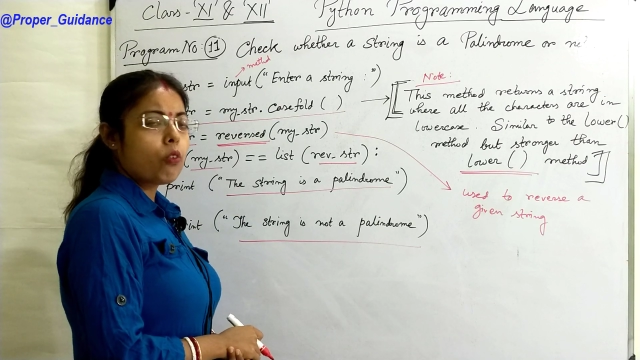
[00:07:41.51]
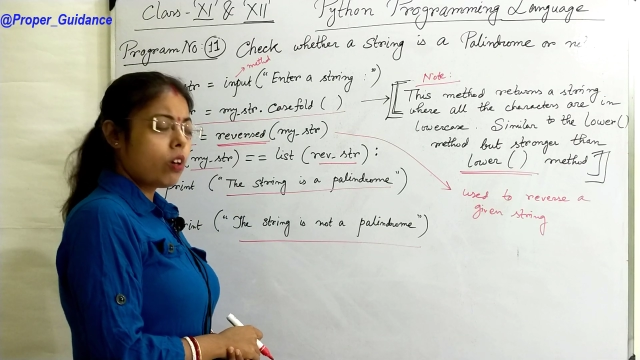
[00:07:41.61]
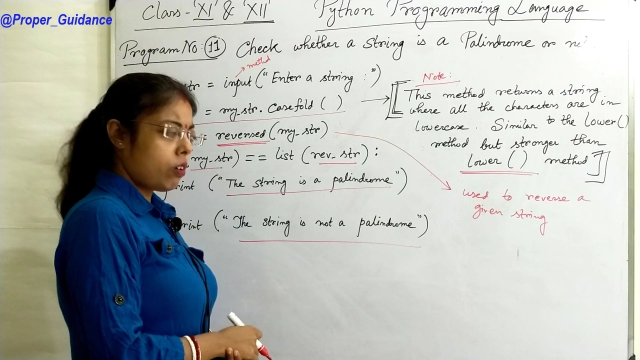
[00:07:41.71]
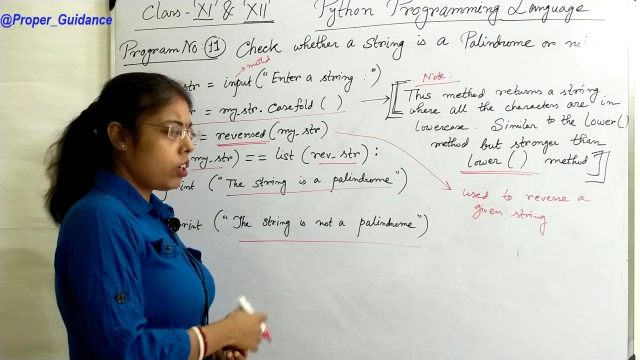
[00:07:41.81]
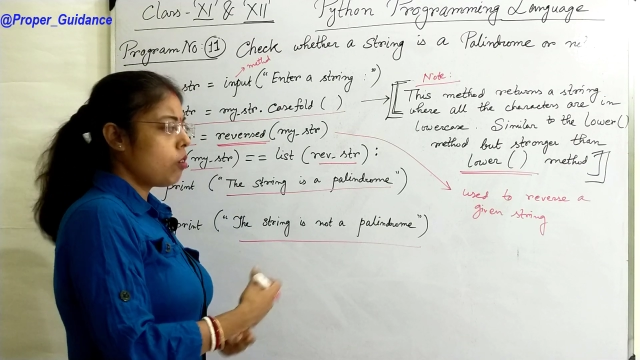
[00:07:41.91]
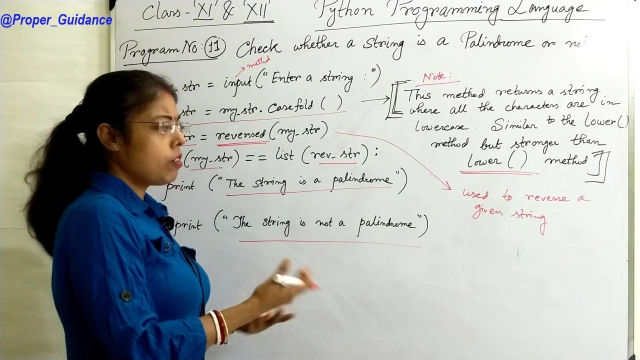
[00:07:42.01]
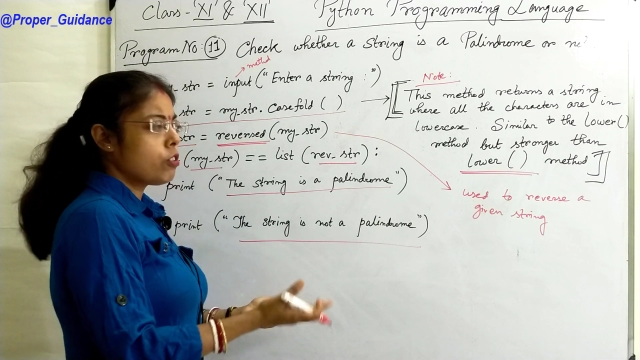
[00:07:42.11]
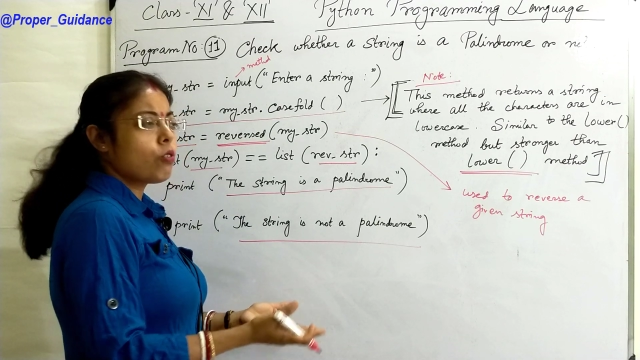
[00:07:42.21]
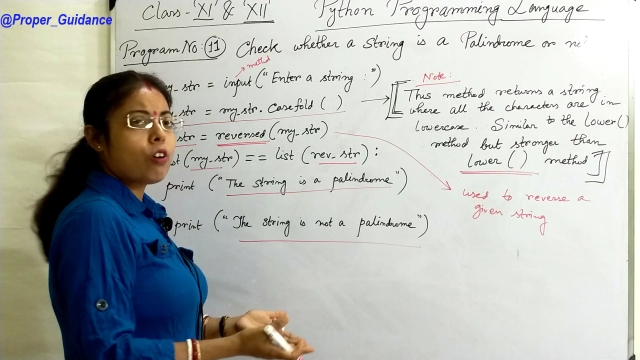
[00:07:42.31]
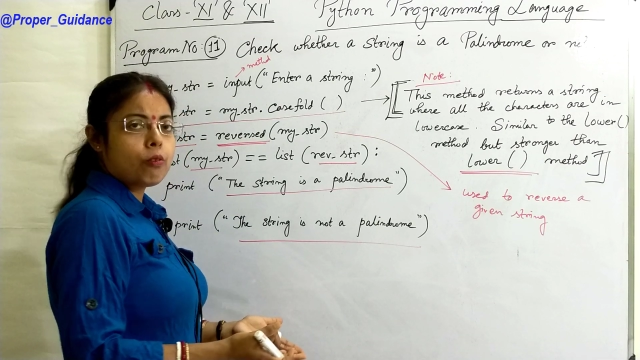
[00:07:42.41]
You
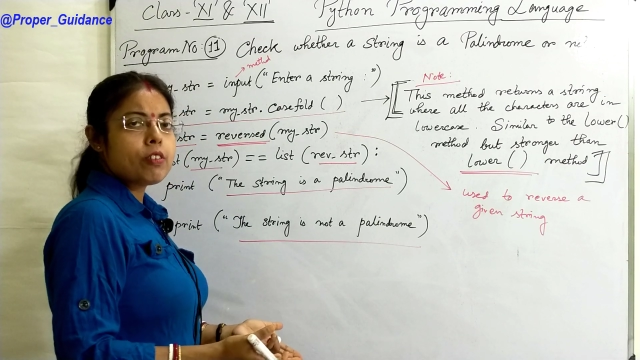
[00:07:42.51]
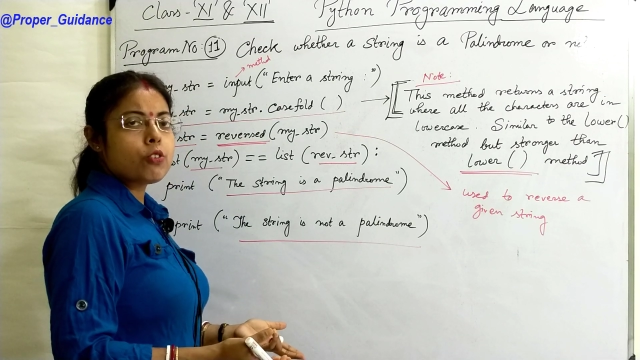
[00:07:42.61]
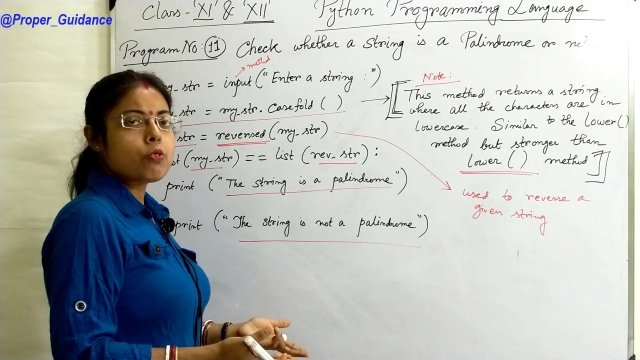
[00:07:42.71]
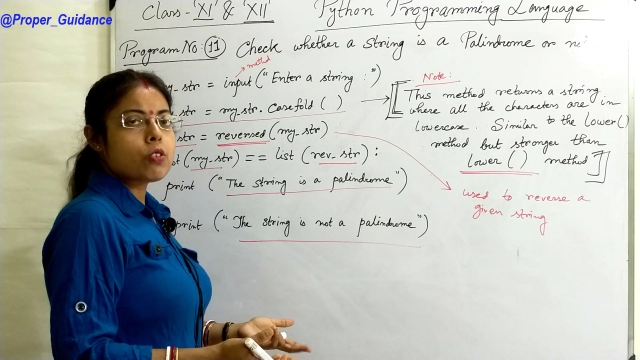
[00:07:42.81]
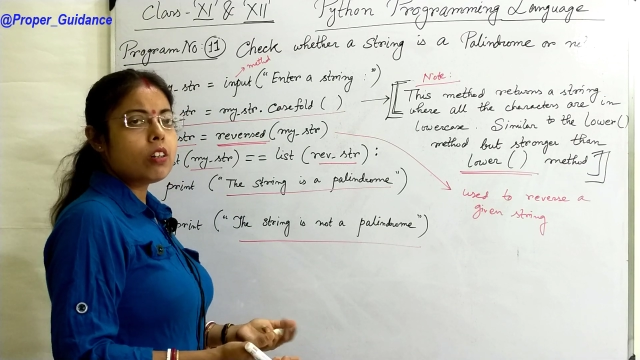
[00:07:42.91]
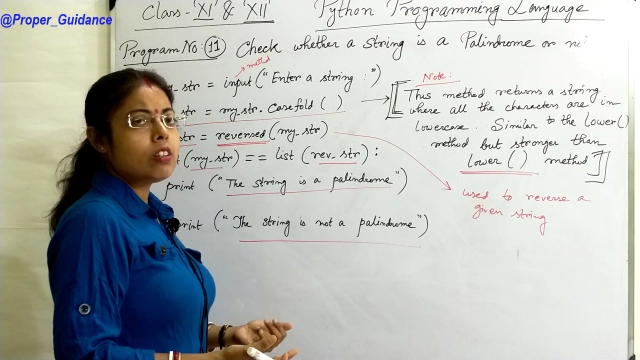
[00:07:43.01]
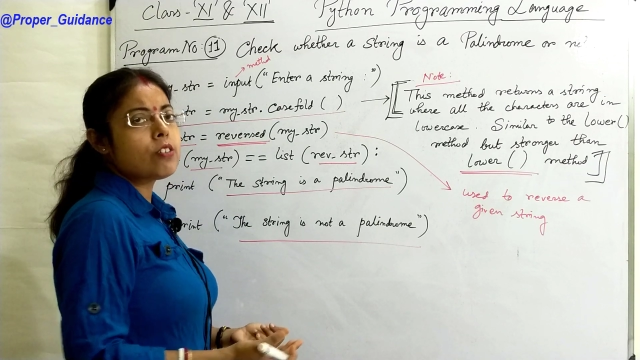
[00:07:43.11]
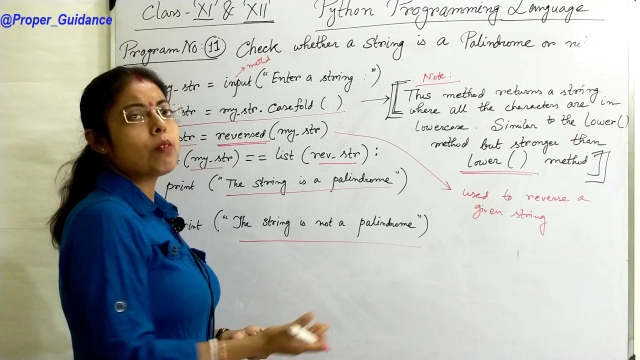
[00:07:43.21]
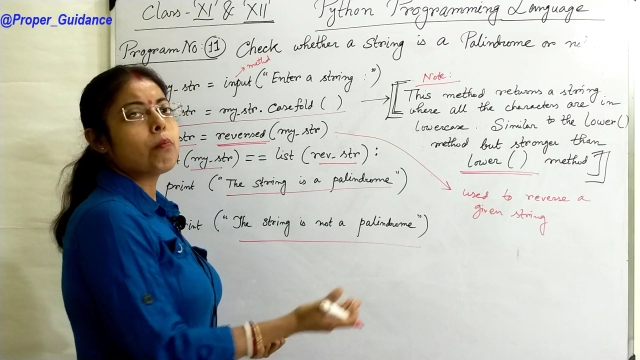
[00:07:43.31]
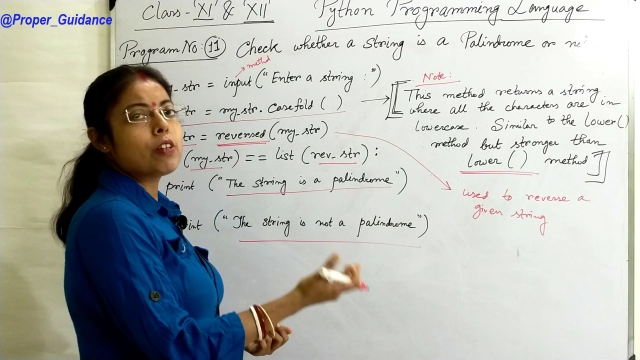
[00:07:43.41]
will always choose
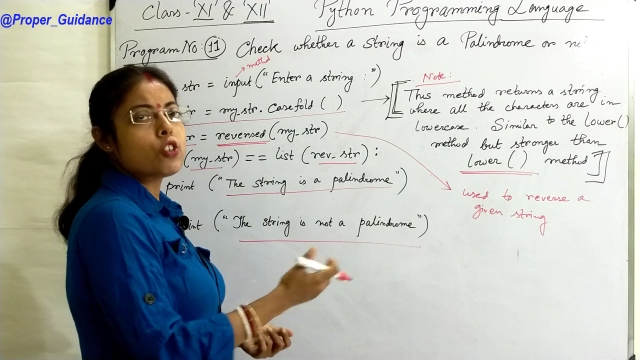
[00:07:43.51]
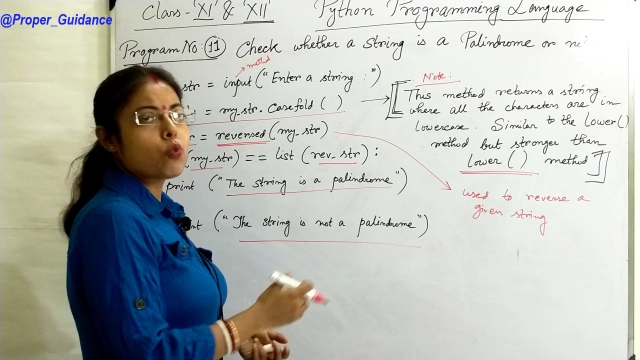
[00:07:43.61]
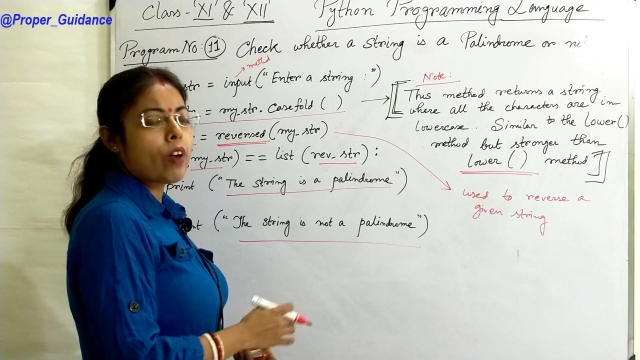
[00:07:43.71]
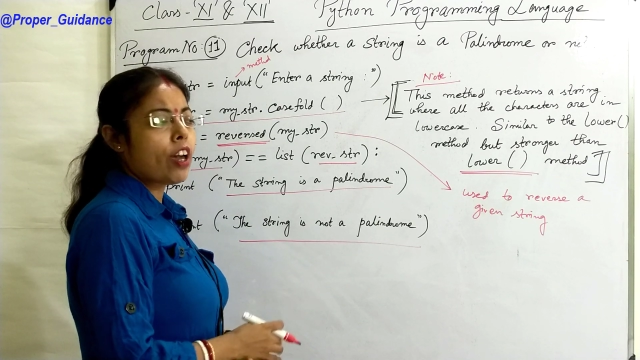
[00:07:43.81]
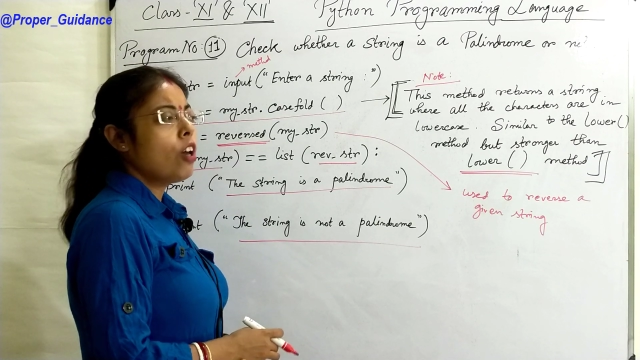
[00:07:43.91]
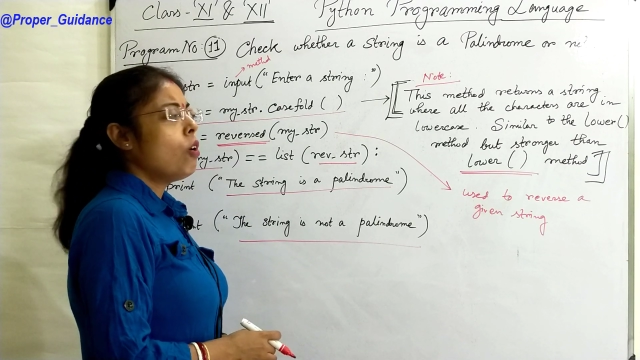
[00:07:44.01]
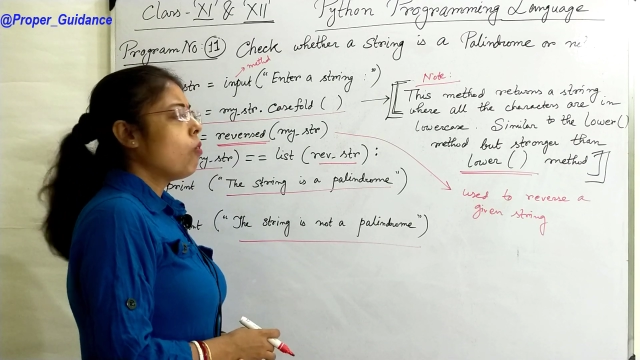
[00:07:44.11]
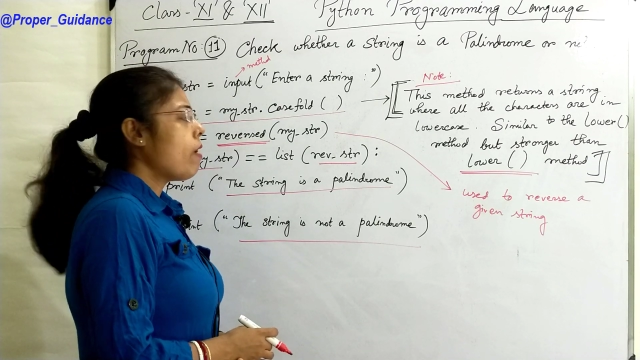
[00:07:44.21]
the simplest way,